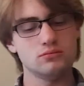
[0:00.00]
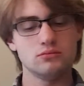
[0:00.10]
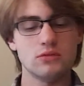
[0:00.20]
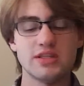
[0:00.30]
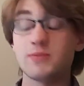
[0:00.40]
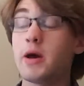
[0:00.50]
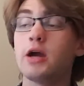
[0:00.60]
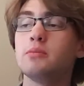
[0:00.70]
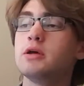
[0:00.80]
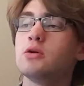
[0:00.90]

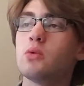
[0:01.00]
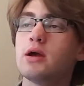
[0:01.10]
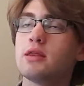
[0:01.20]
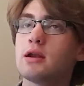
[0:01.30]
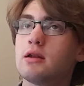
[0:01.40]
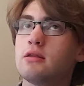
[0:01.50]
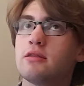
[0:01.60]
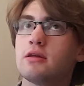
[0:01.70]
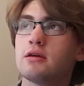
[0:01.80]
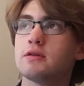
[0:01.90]
inspired me in a way that I didn't
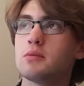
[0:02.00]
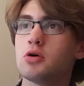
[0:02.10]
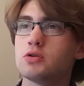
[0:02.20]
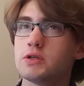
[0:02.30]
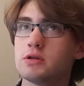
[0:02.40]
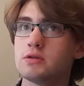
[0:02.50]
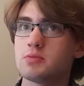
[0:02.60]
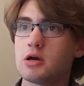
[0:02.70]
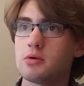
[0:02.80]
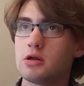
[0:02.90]
think typology could
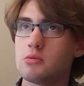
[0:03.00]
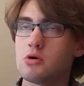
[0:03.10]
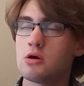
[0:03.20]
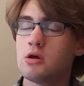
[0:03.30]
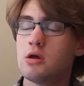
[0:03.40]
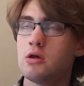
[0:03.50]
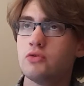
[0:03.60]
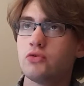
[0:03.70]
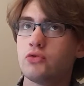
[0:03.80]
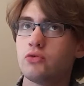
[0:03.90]
inspire me anymore.
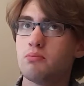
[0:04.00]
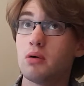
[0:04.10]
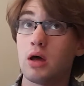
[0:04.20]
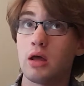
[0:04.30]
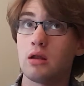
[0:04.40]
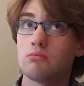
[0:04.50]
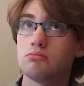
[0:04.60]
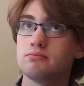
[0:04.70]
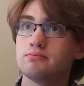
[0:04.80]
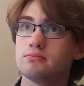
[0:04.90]
But
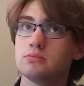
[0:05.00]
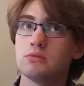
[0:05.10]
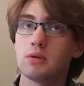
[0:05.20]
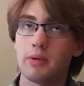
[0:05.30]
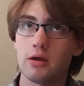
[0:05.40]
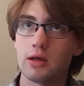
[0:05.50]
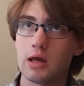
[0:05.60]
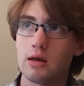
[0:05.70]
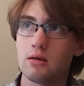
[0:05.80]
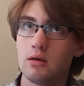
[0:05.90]
it apparently
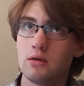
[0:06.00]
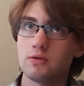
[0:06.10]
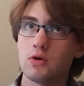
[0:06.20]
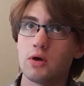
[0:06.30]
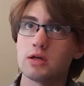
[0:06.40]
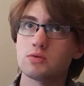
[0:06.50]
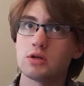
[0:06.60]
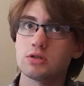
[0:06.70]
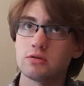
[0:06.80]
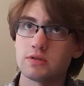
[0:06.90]
can. So I guess what
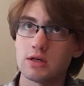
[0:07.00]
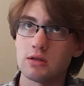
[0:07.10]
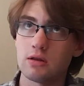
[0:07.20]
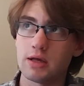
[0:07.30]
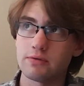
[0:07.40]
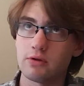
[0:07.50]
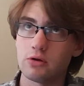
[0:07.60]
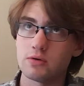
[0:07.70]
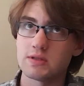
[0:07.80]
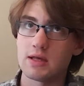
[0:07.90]
I should have said in the last
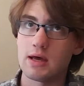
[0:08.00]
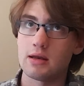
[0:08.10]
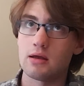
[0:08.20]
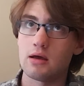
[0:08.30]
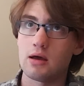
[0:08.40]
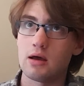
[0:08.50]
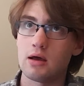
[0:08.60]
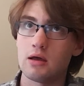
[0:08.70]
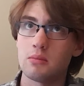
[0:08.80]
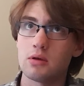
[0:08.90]
video is that
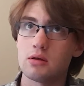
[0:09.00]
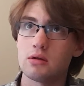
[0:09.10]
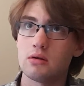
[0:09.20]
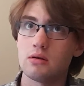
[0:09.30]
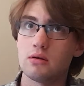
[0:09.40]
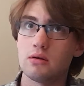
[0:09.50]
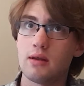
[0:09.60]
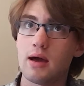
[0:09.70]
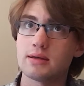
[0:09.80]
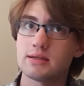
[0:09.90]
I'm
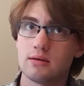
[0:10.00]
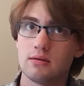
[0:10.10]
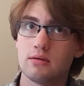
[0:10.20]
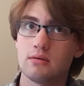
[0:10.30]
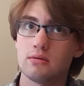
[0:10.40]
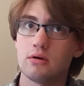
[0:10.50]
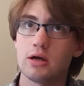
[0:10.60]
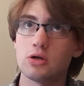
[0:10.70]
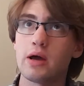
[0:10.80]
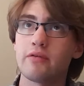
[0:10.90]
not, or I
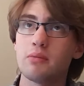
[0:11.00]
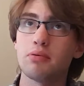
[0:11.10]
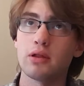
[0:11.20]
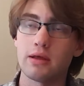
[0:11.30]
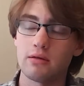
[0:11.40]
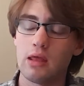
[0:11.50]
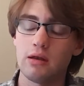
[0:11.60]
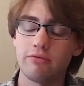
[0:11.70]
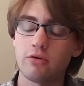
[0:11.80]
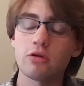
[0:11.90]
don't have any
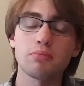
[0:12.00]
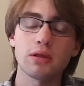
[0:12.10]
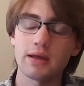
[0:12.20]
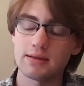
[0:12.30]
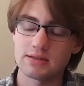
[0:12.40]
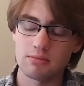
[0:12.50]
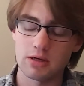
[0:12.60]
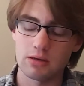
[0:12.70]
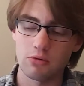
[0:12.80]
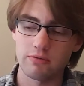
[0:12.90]
further plans to make
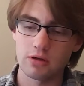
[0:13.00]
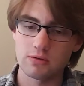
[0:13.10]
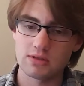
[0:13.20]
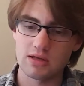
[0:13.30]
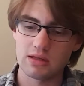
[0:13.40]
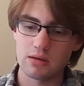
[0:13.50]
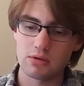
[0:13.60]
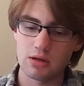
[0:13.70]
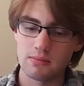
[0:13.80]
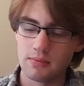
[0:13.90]
any more videos. Not that I'm done.